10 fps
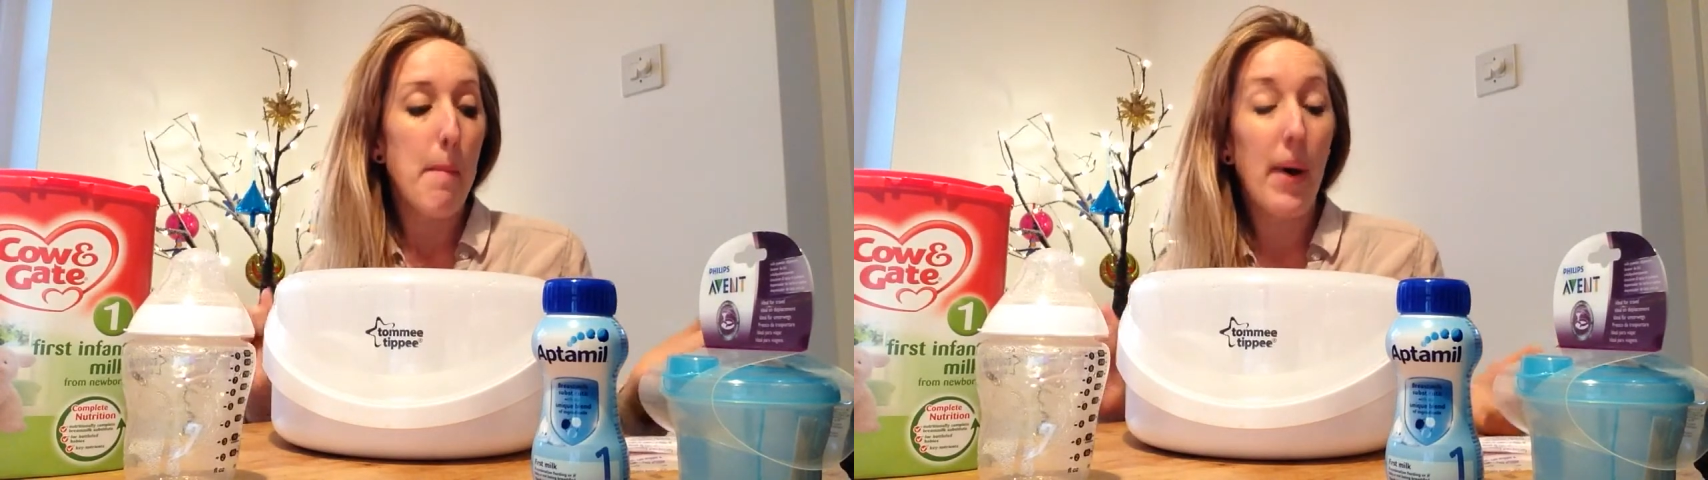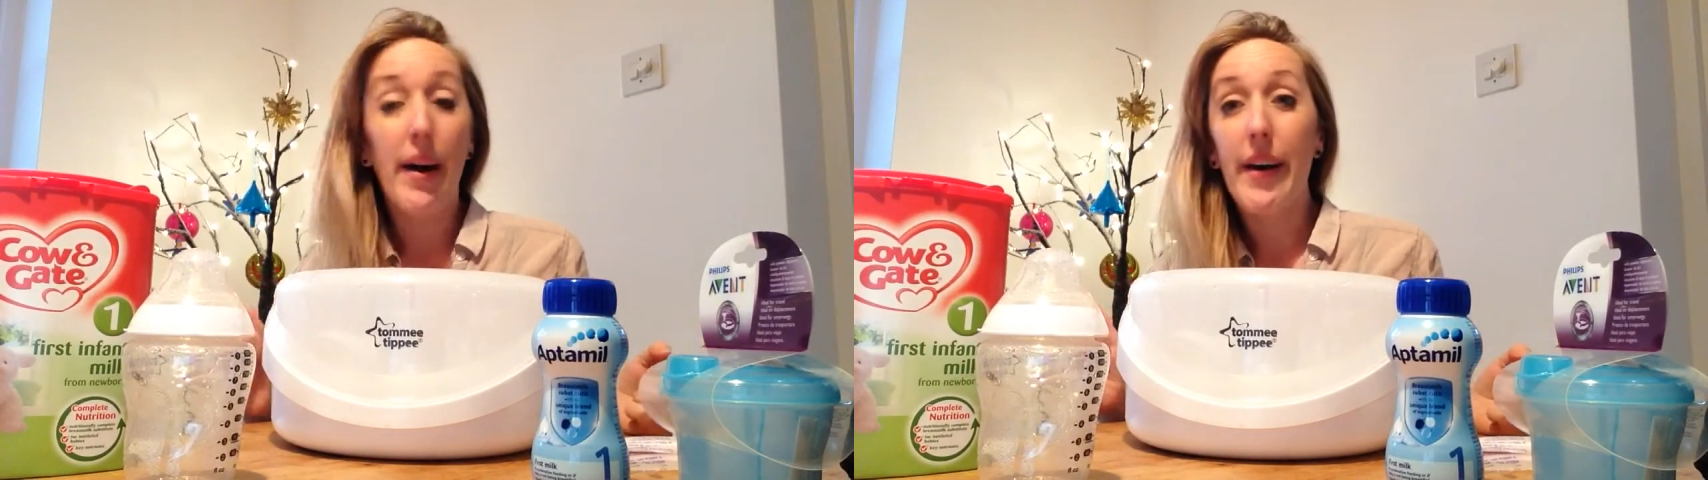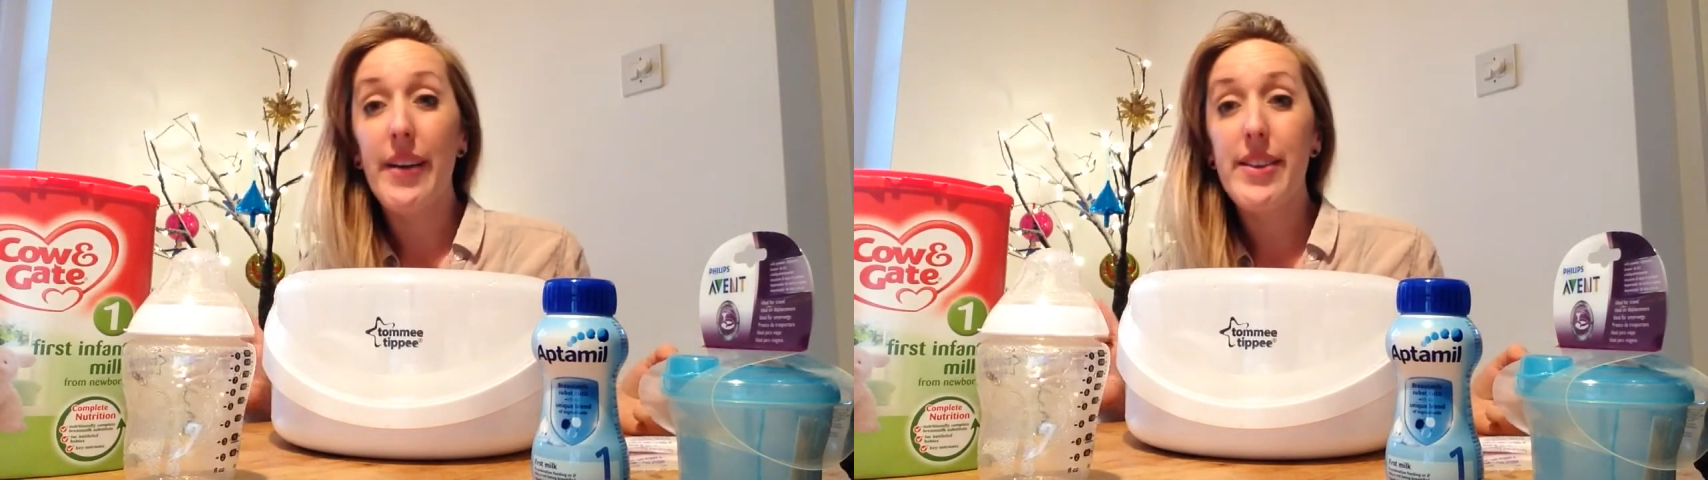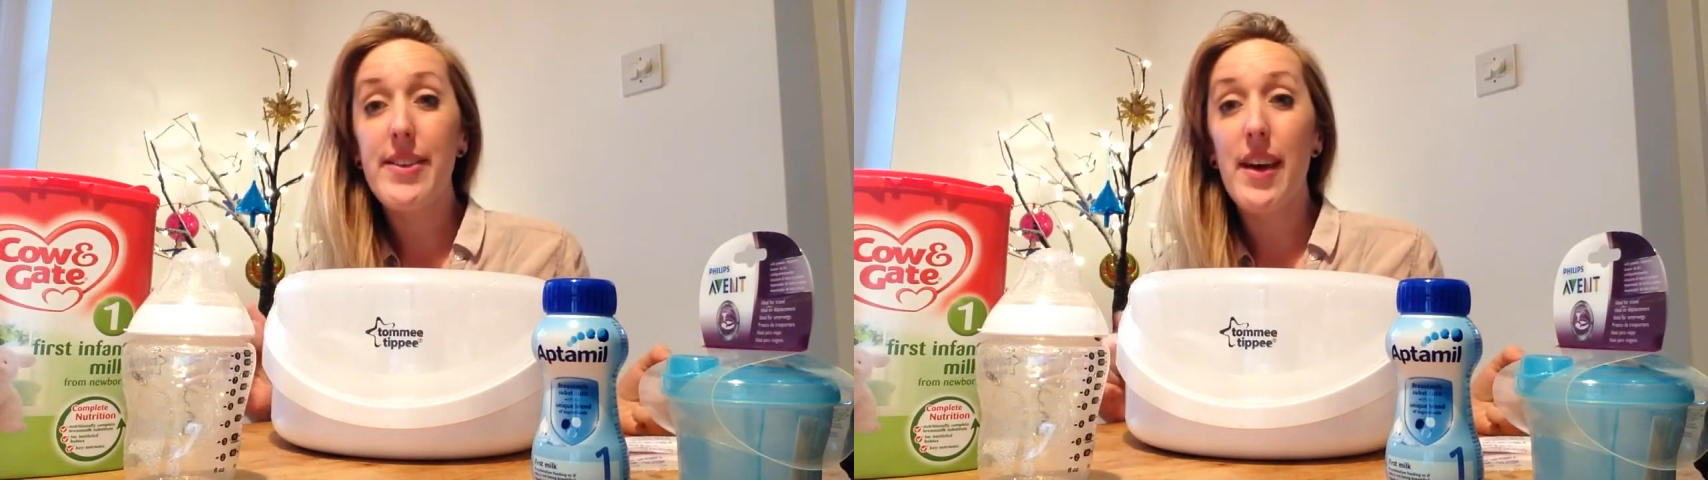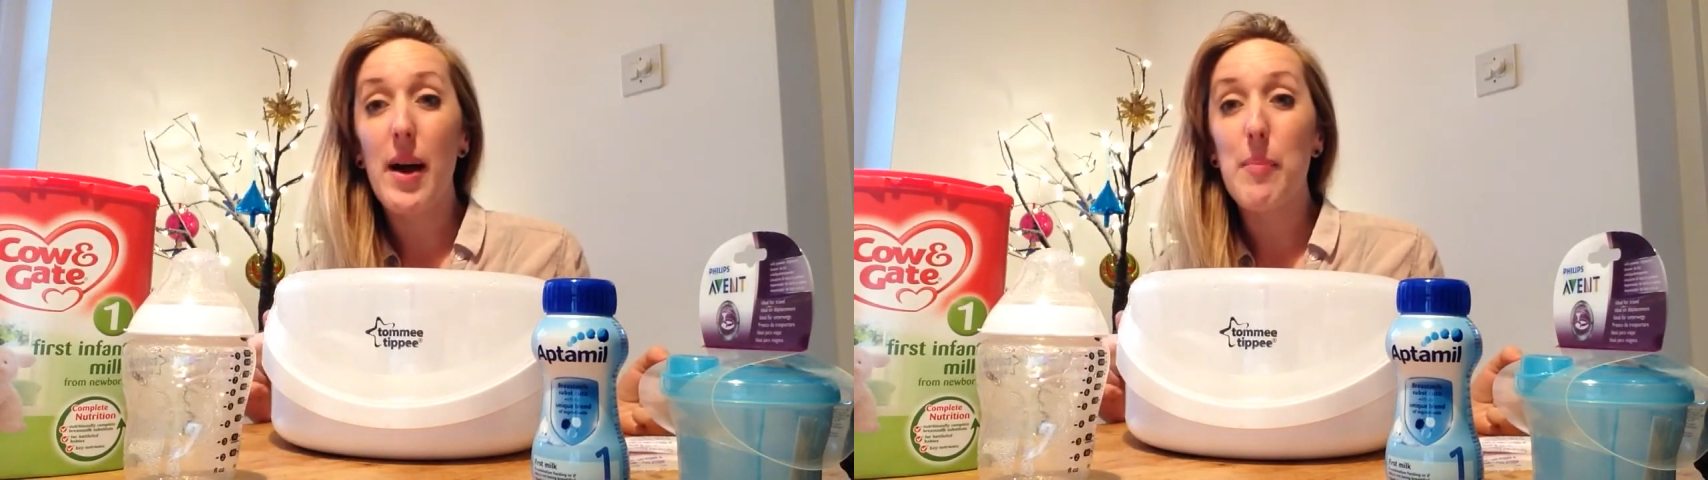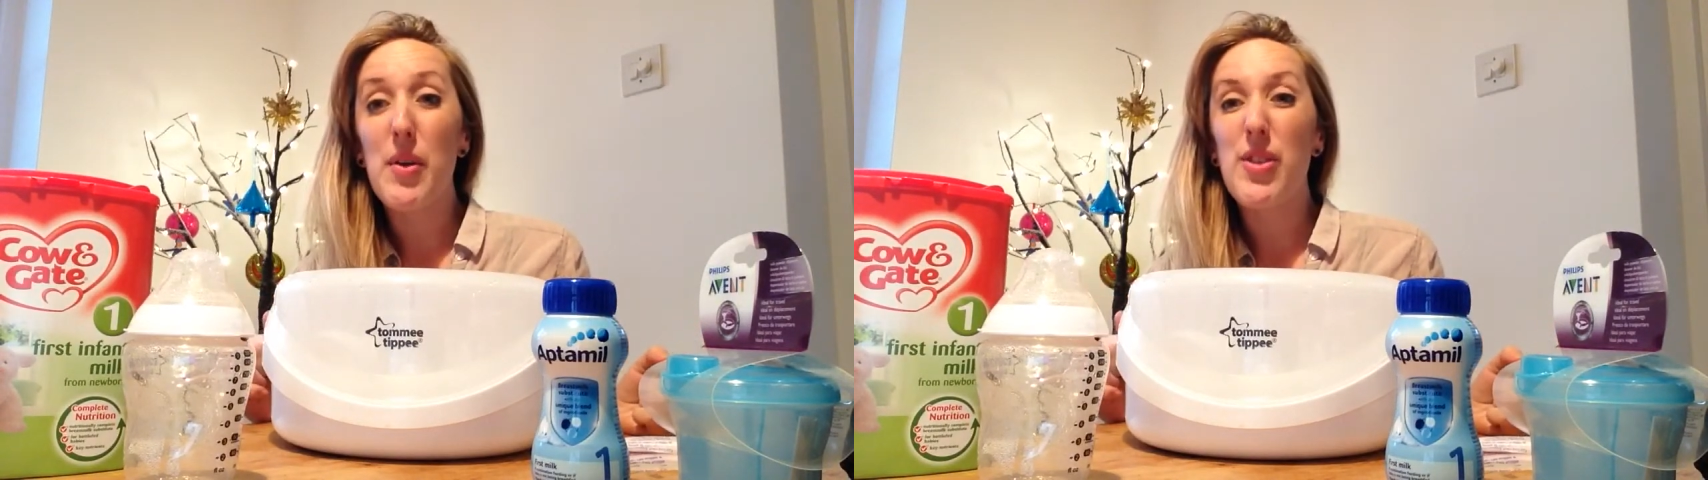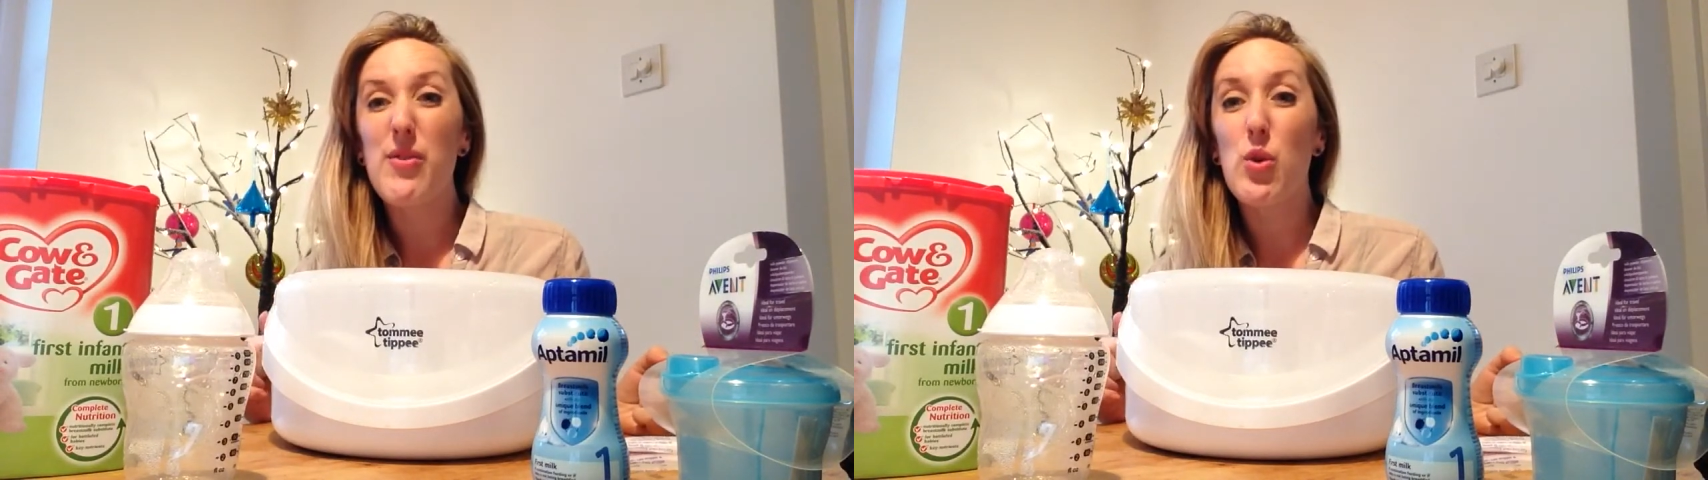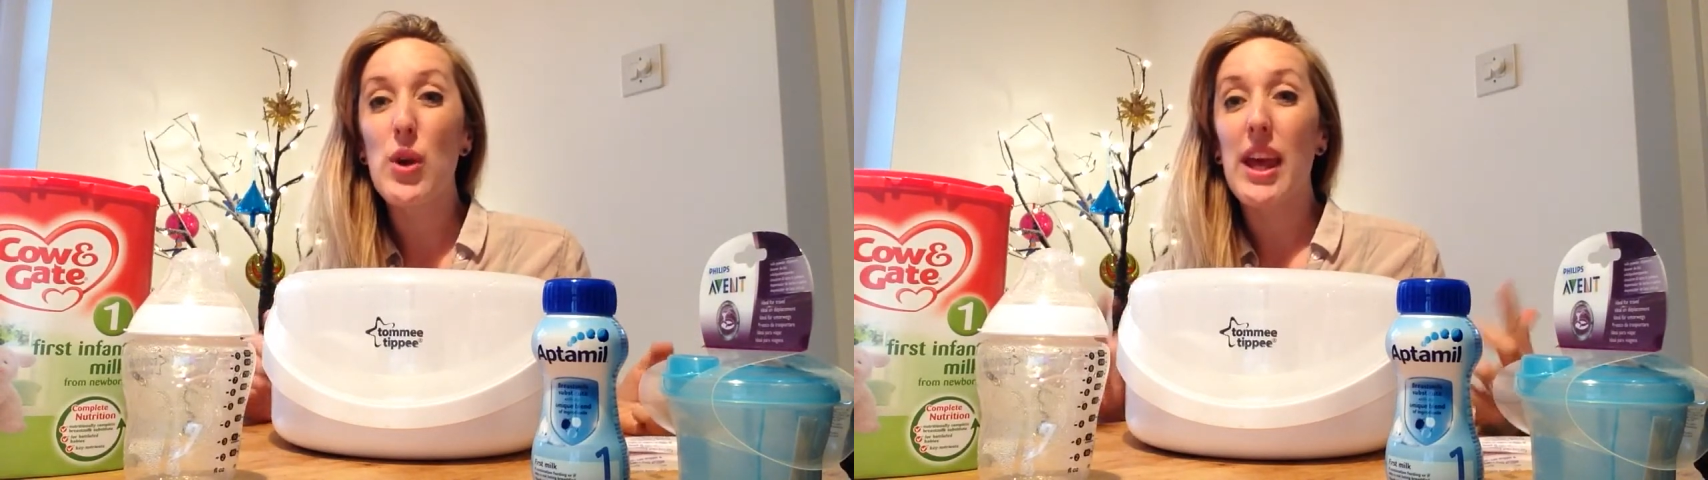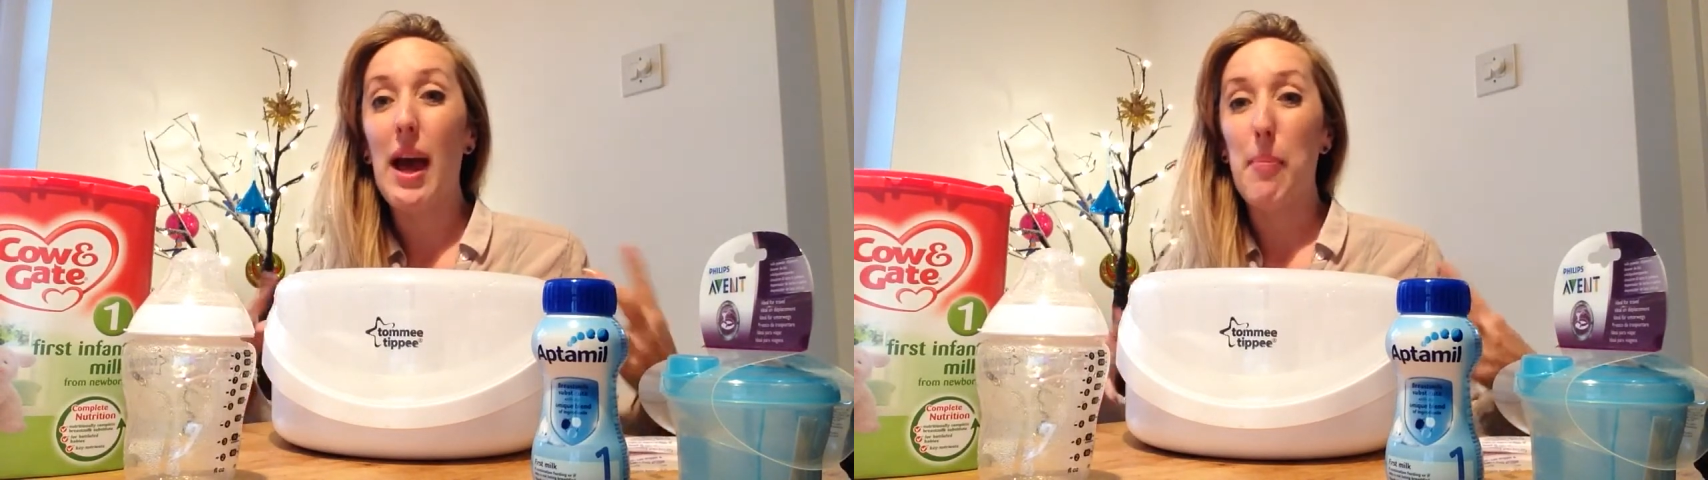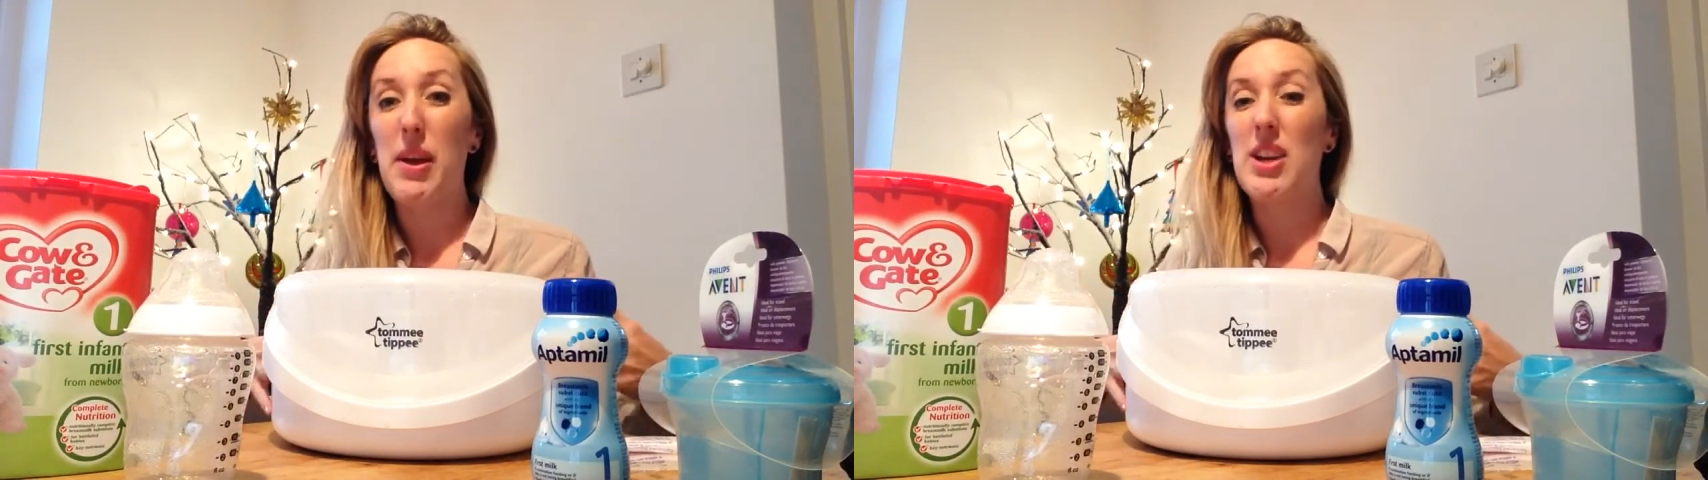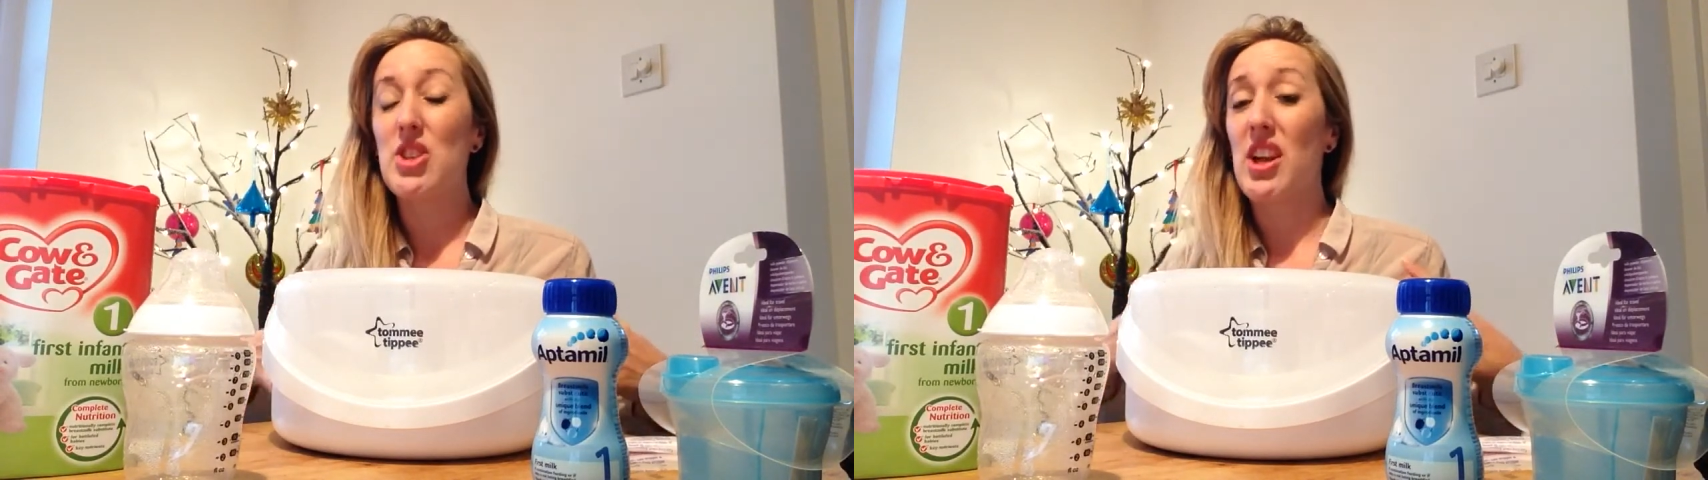But a Savoy cabbage,